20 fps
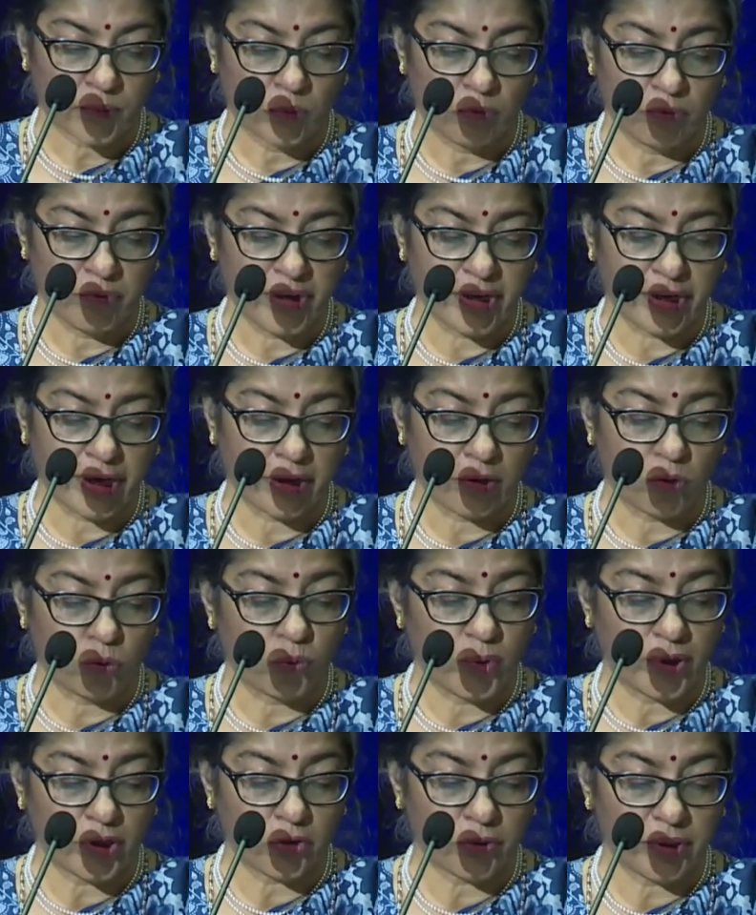We can
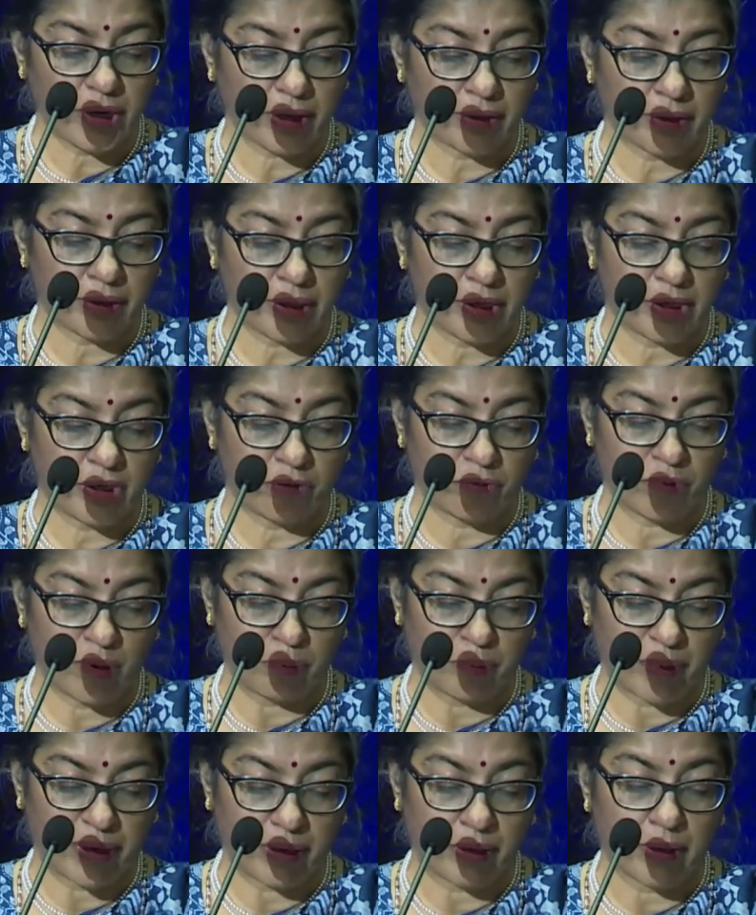work together in
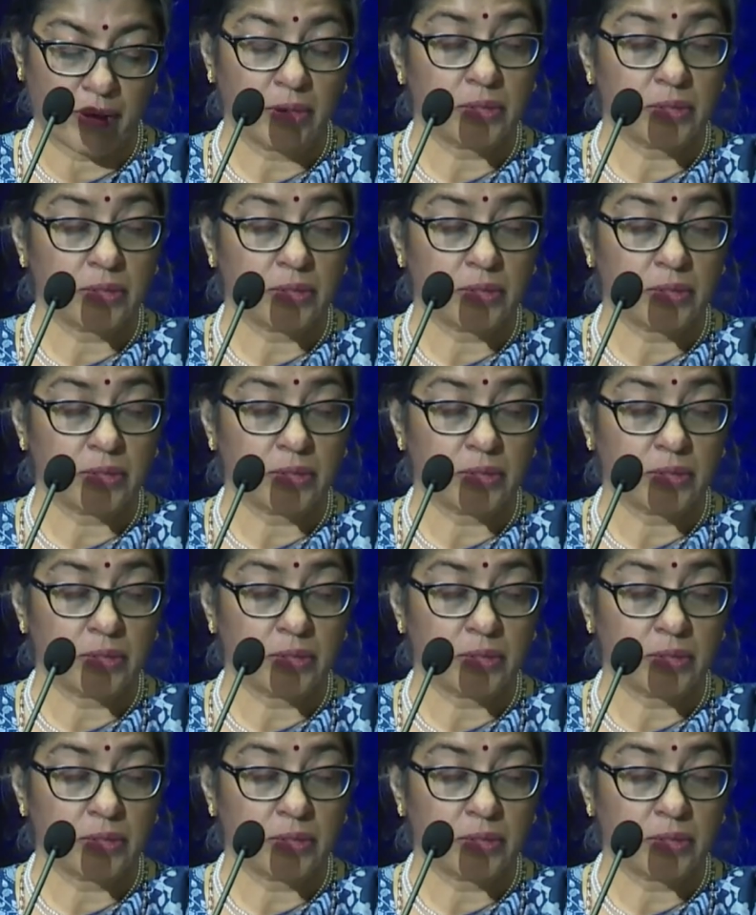developing